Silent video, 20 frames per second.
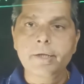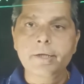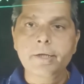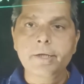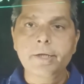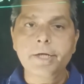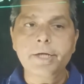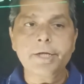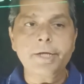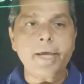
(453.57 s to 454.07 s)

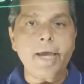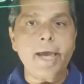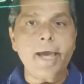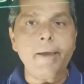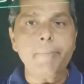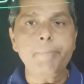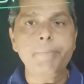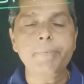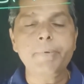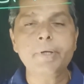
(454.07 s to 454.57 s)
it
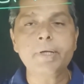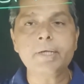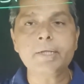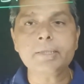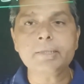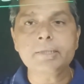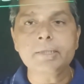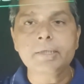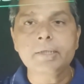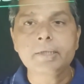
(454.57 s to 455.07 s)

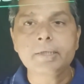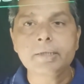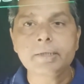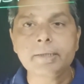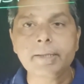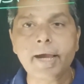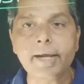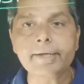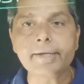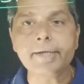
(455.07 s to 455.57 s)
appears
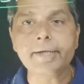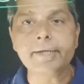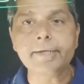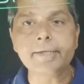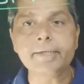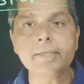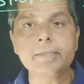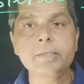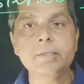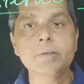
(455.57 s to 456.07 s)
that it
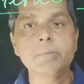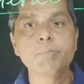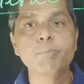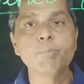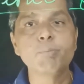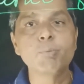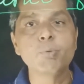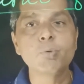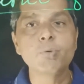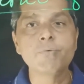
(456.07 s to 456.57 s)
is
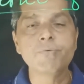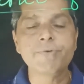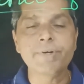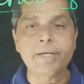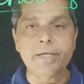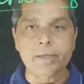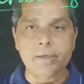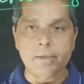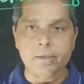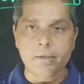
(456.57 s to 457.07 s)

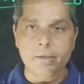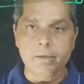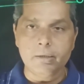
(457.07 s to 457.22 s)
moving.